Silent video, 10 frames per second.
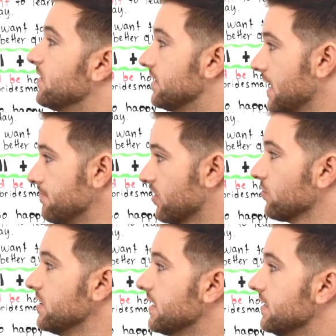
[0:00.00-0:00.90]
the type
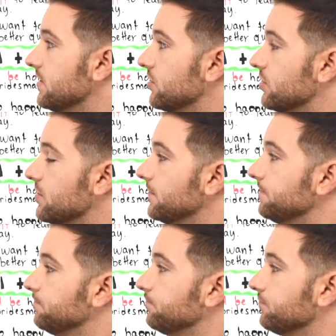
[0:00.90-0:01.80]
3
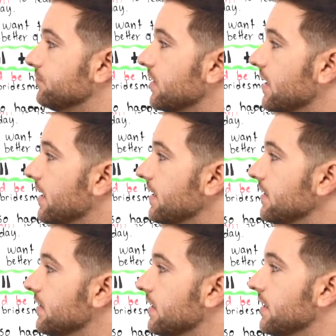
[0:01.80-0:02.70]
conditional, okay,